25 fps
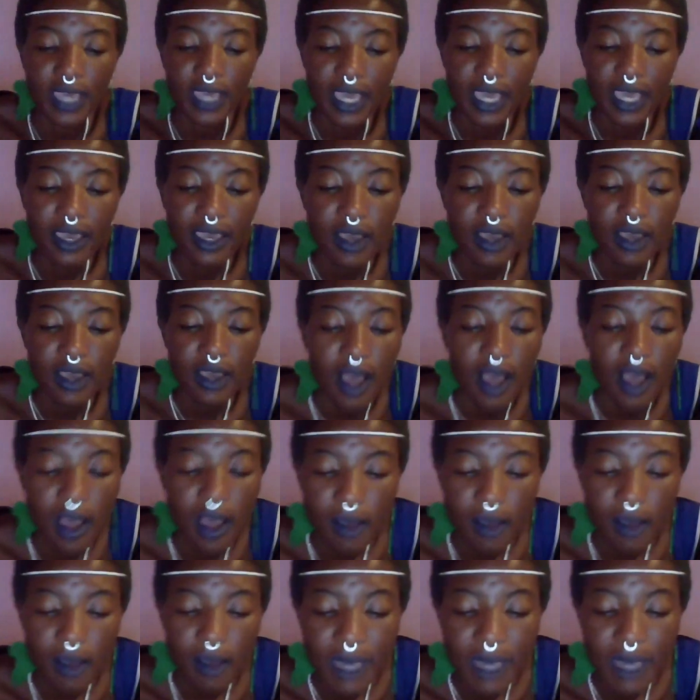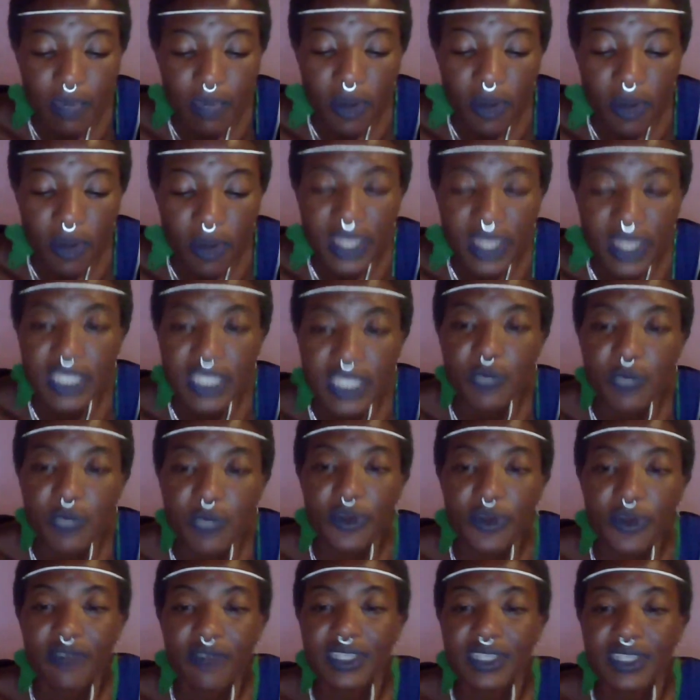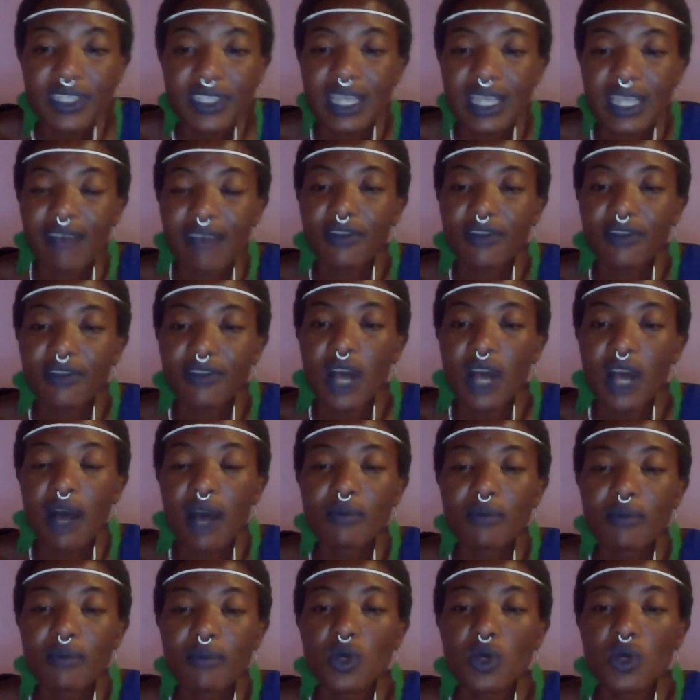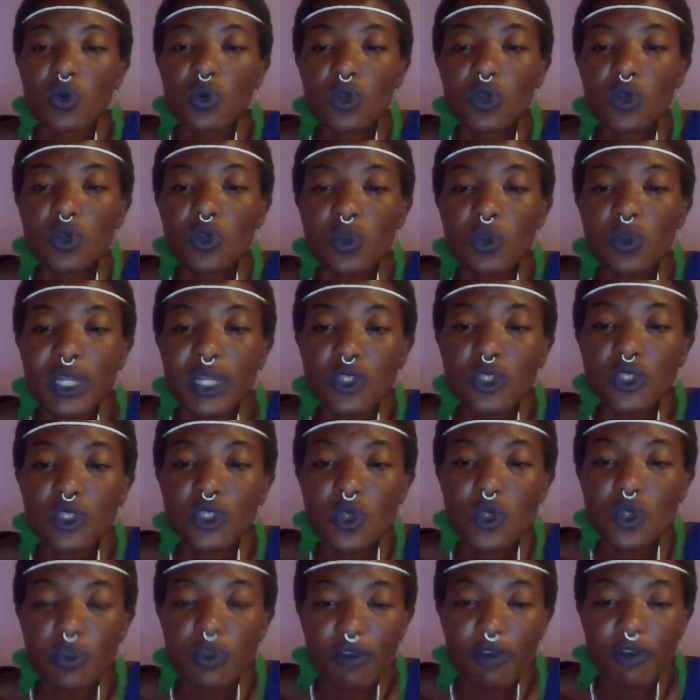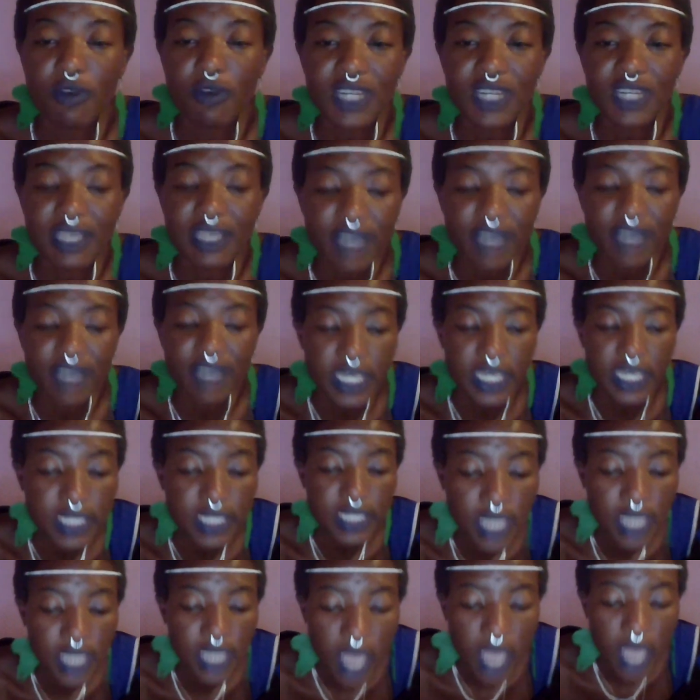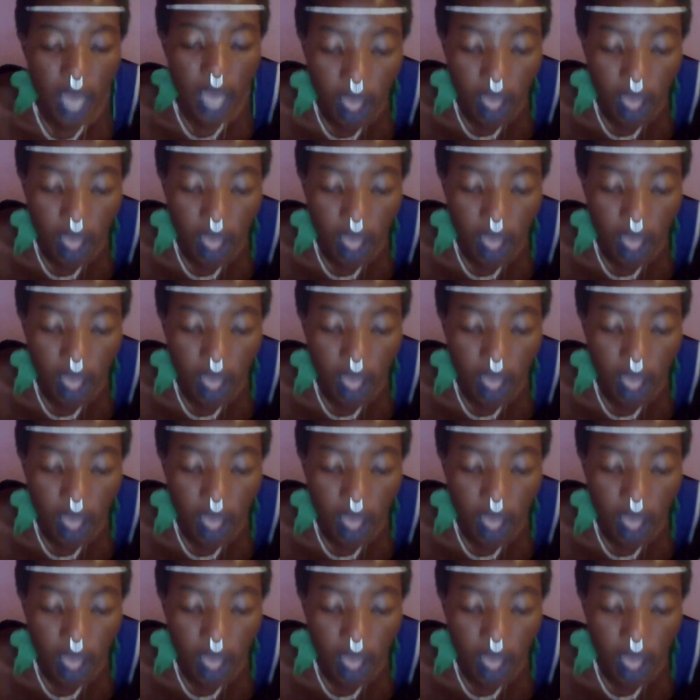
okay? Embody the spirit of a dove. Google what a totem of a dove is.